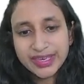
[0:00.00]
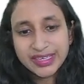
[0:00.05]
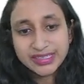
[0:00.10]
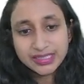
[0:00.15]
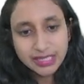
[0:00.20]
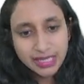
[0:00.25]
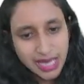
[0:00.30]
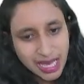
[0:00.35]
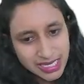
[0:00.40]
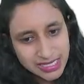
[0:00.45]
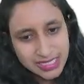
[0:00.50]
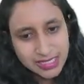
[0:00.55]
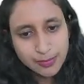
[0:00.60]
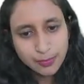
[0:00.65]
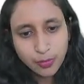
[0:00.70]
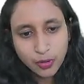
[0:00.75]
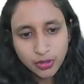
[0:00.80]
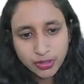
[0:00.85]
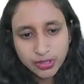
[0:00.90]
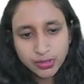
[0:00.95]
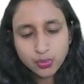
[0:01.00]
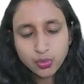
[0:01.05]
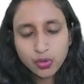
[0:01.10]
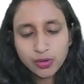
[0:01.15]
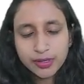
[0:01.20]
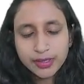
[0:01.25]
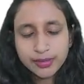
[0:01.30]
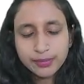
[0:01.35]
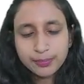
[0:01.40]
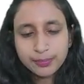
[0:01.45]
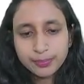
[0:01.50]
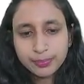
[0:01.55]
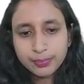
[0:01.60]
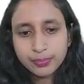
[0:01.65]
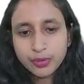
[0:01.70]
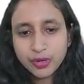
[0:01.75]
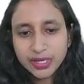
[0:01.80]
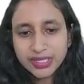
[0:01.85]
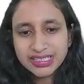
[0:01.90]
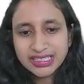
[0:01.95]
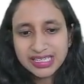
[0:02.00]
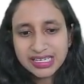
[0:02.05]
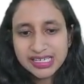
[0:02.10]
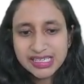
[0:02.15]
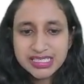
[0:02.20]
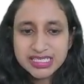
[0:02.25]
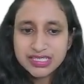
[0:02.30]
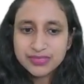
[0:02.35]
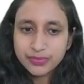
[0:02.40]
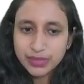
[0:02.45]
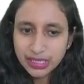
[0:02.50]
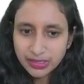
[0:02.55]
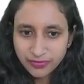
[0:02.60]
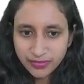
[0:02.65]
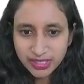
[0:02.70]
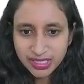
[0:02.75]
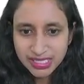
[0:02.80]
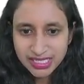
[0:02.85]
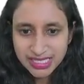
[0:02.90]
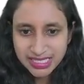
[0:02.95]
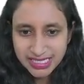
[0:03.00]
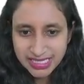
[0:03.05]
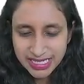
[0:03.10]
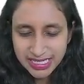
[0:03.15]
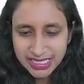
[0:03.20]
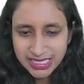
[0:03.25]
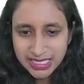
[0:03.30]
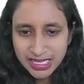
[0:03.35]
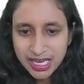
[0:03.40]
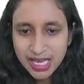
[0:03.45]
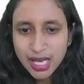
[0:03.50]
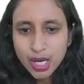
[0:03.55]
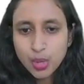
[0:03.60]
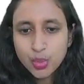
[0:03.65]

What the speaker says: And the last important point is wheel-Felix test,